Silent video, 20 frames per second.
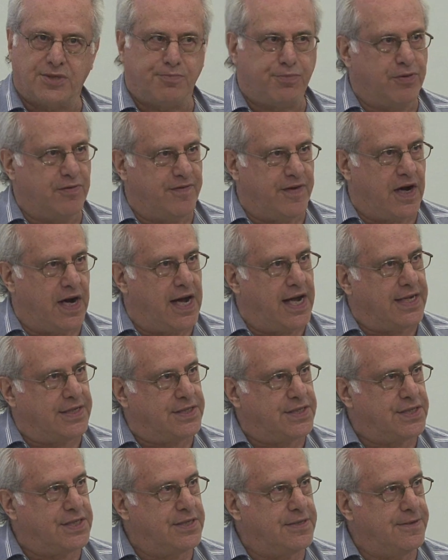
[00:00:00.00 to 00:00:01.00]

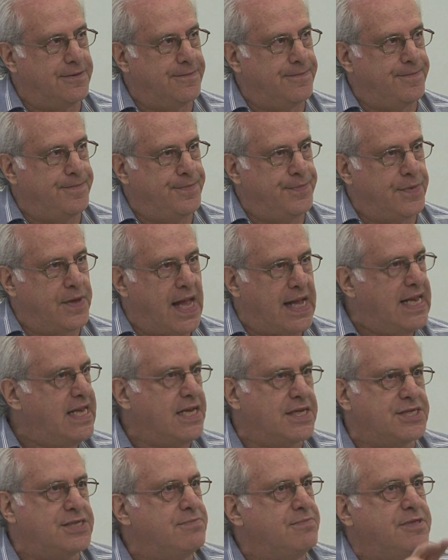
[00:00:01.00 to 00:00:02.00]
provides? And he
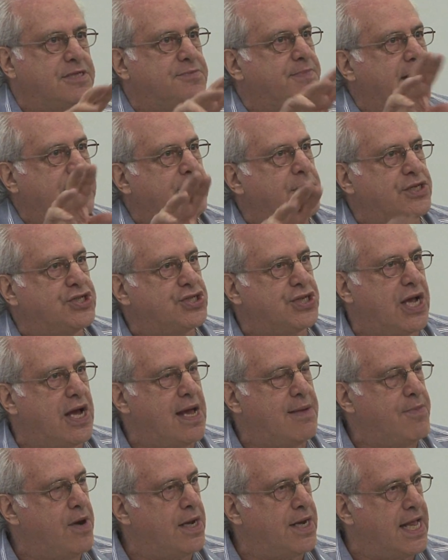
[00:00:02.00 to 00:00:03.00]
doesn't spend much
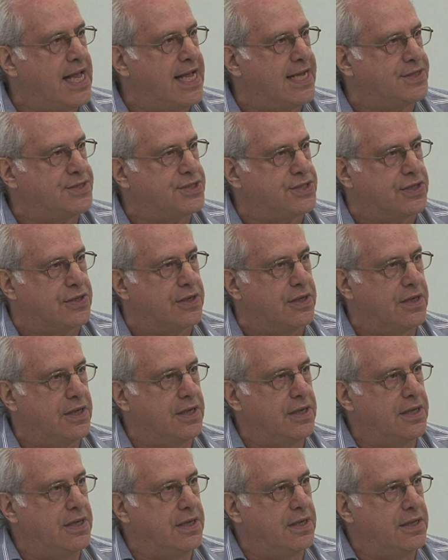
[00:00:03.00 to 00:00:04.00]
time on answer.
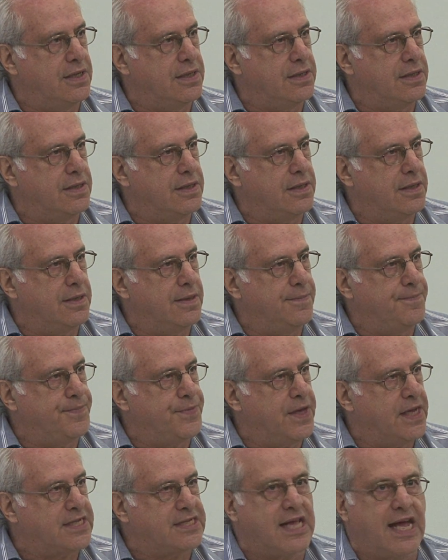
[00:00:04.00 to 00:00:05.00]

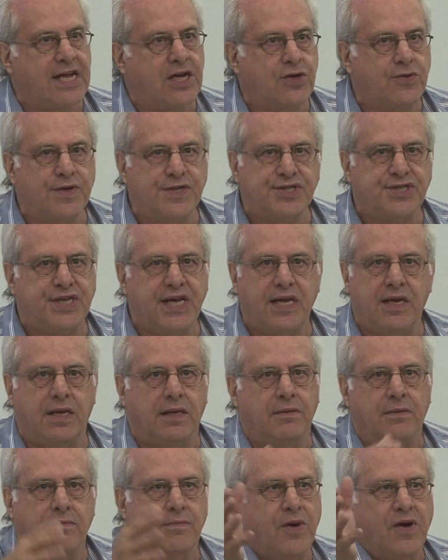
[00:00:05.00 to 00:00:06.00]
It's like Chris said it,
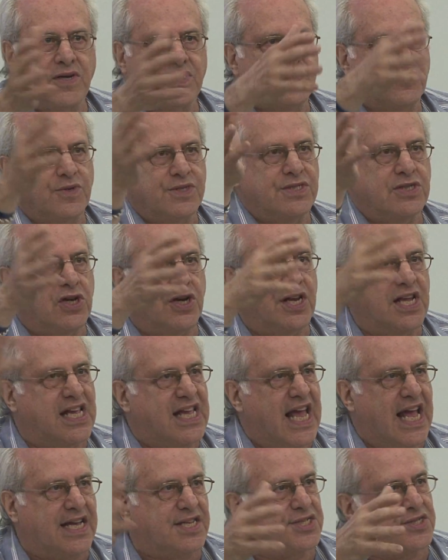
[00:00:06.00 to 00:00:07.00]
Marx wasn't going to
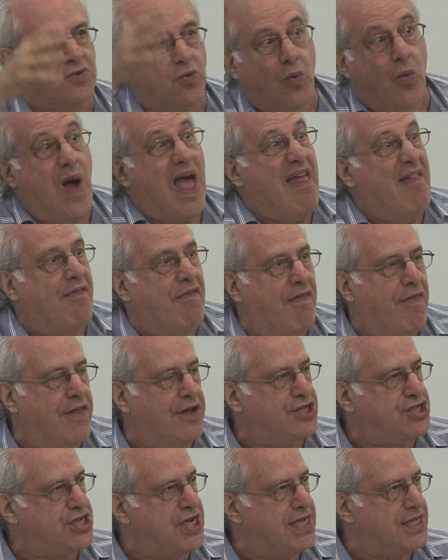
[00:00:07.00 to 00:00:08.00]
guess when the
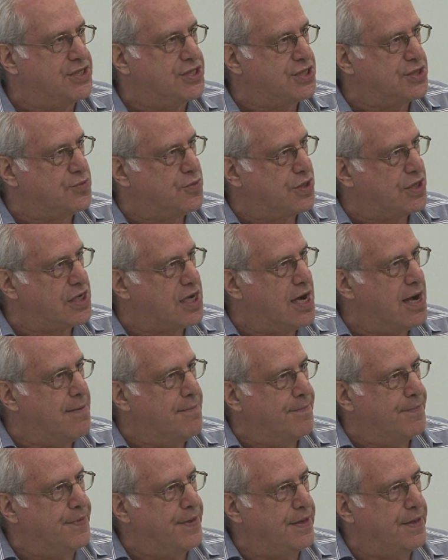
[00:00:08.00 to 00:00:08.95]
changes would come.